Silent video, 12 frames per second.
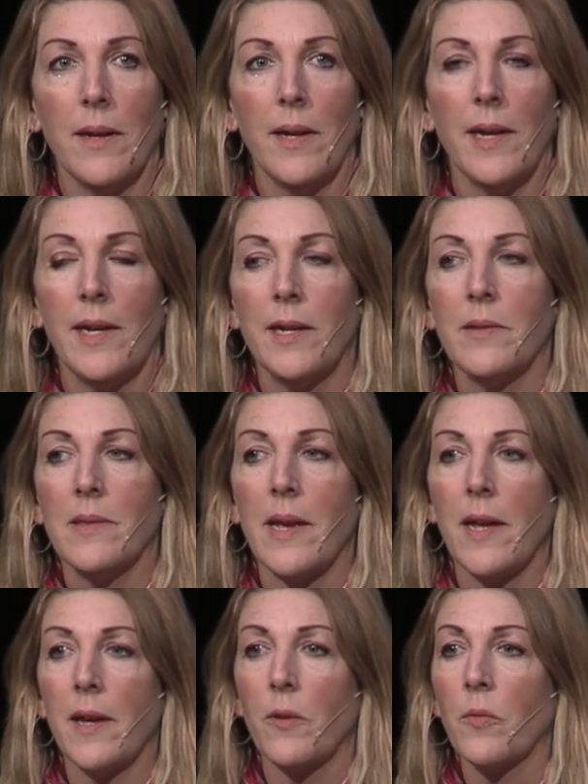And he's
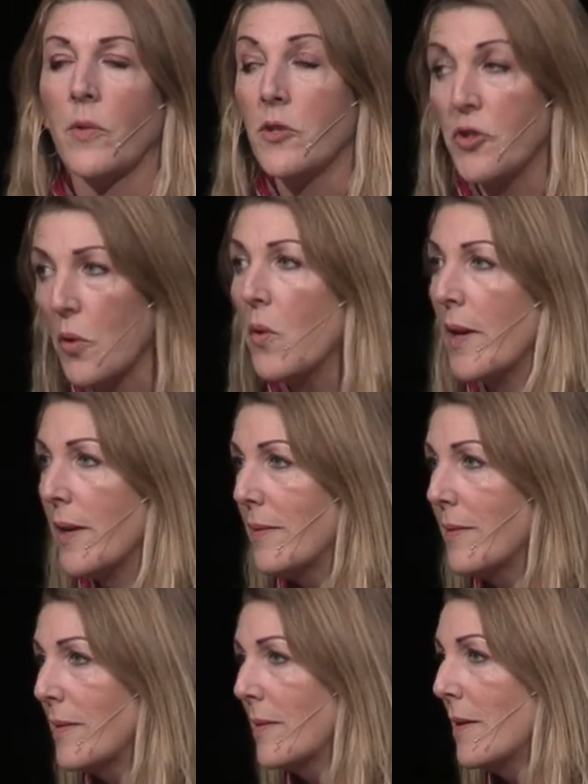saying,
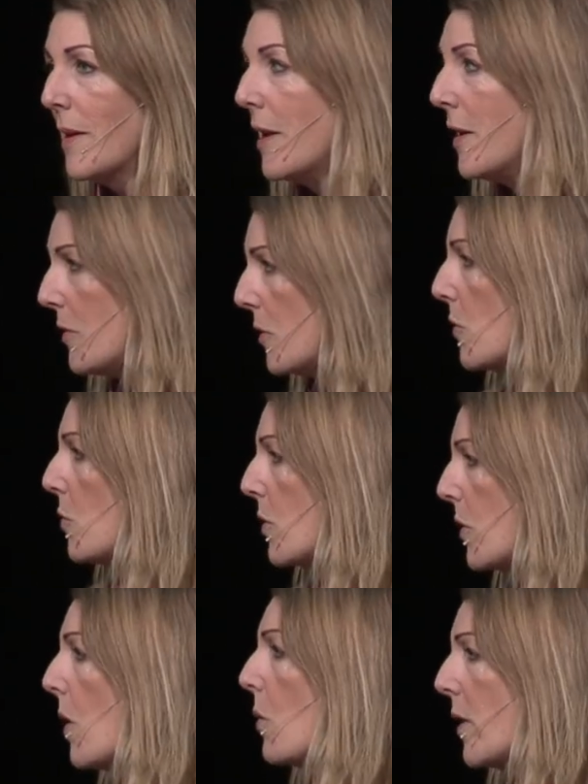Rejoice in the
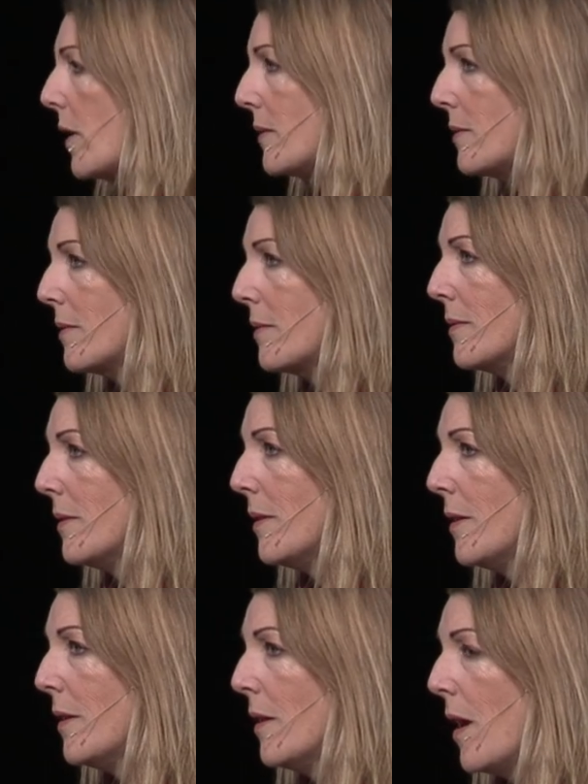Lord always.
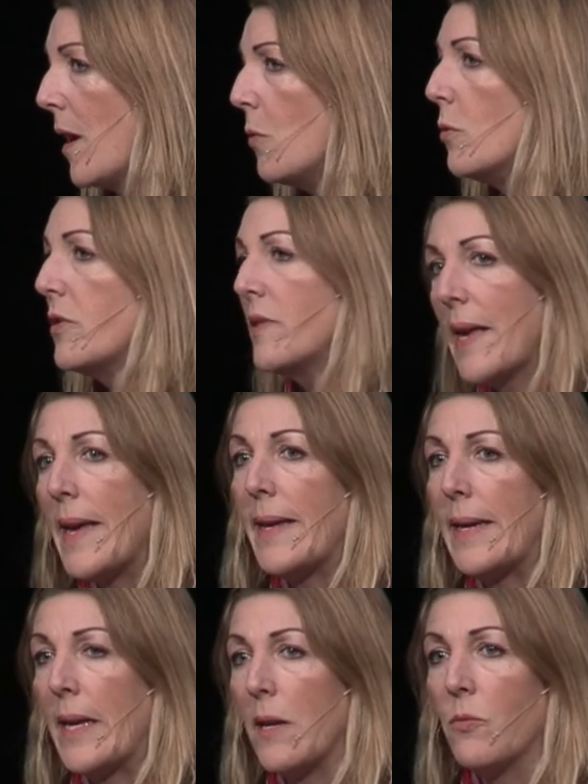I will say
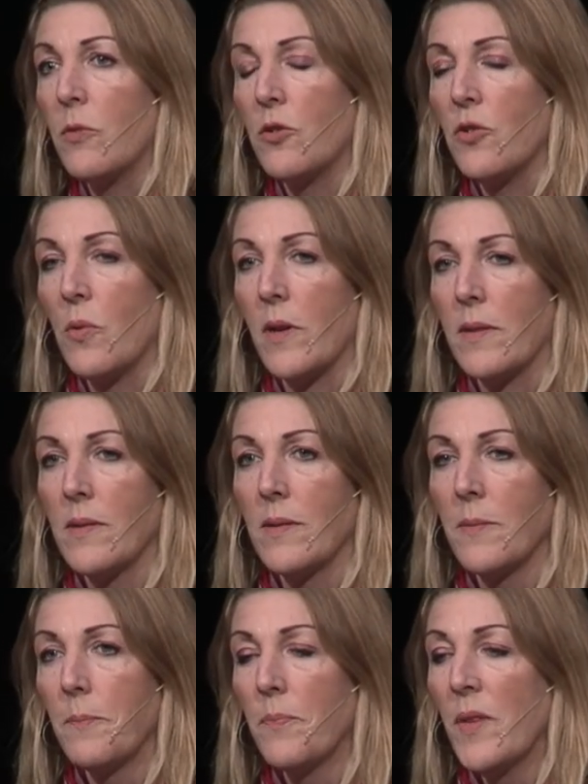it again,
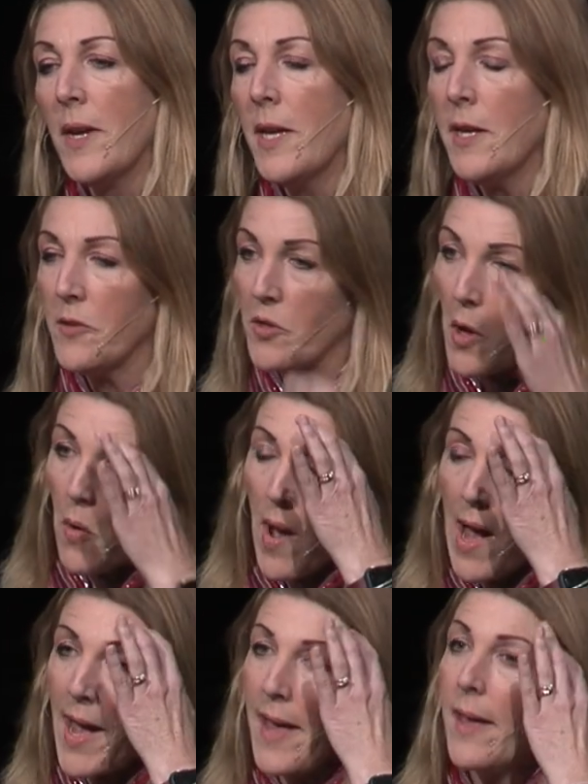rejoice. So
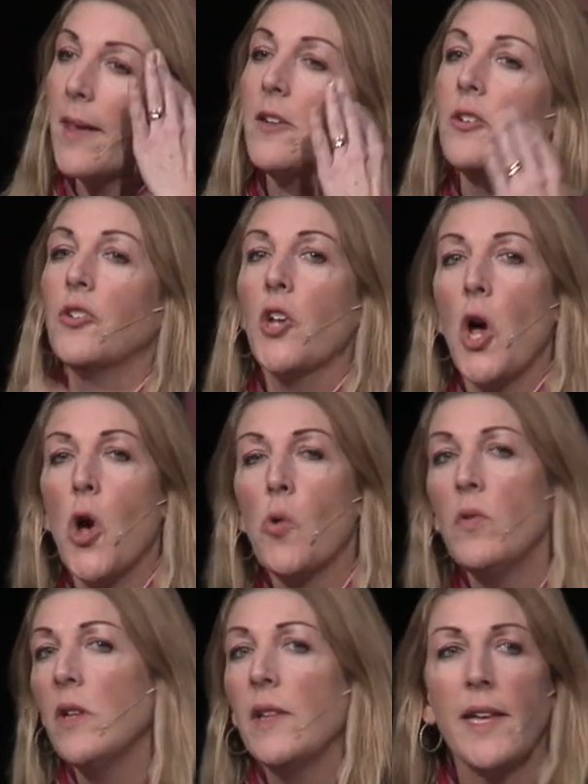I
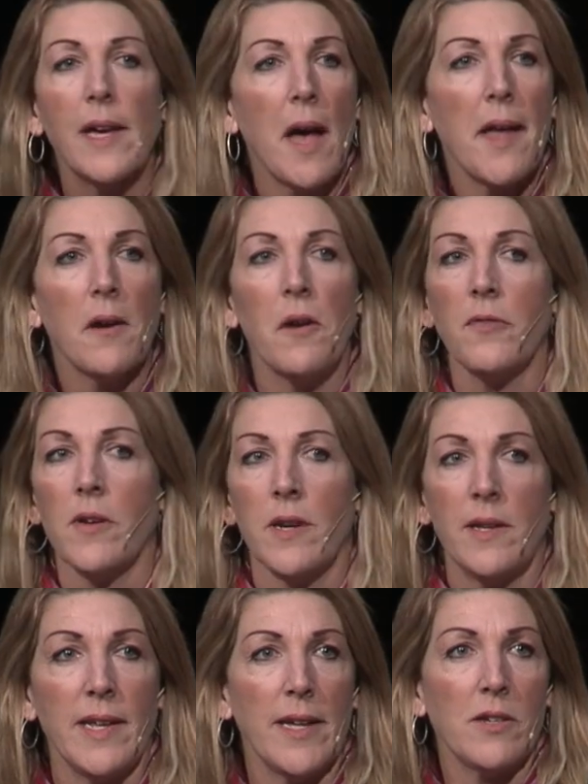totally got off on
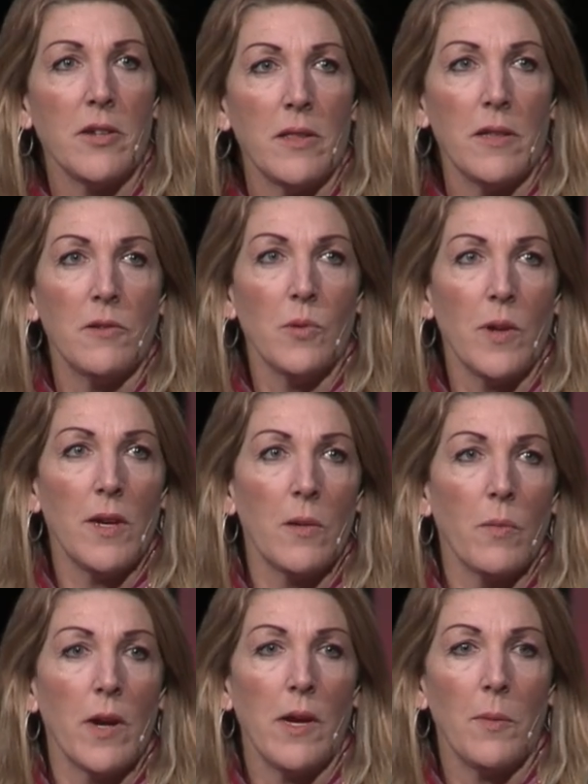a tangent this week
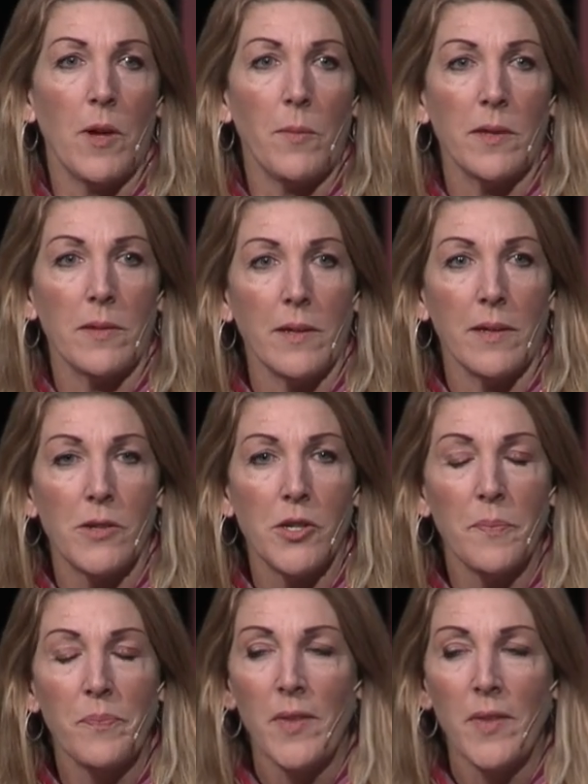in writing my message